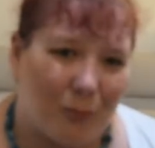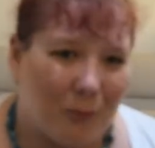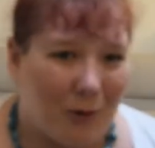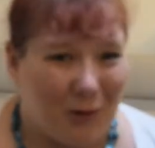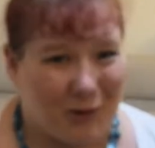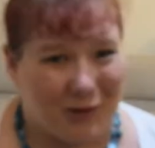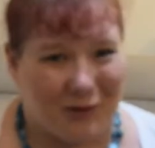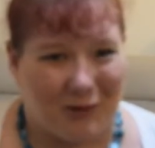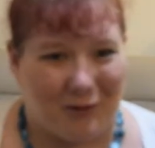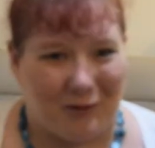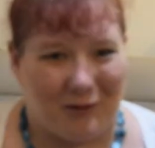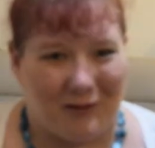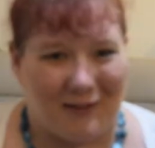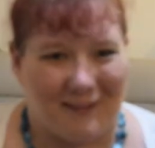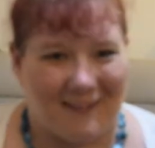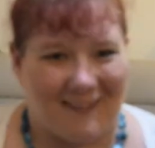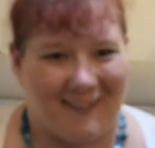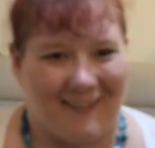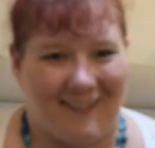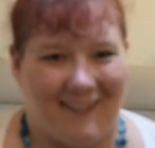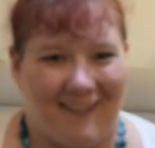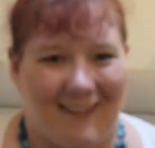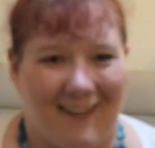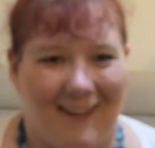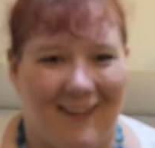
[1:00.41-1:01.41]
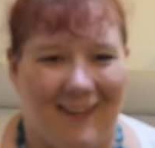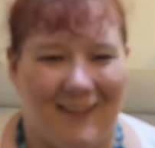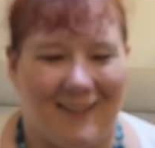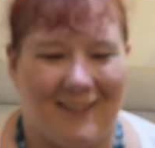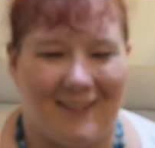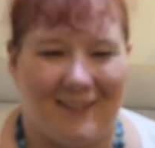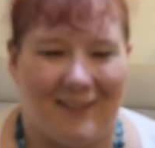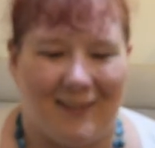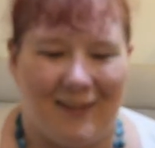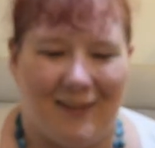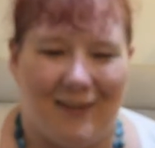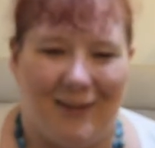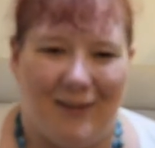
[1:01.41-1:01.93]
Walter and Tilly.
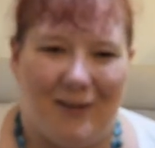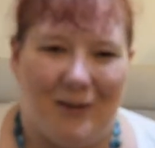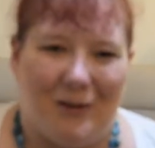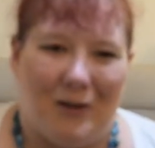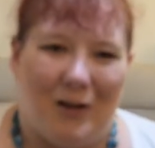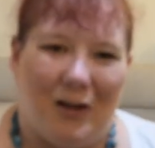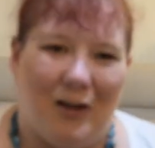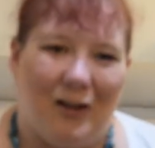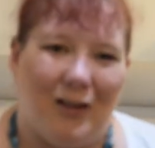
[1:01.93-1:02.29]
So a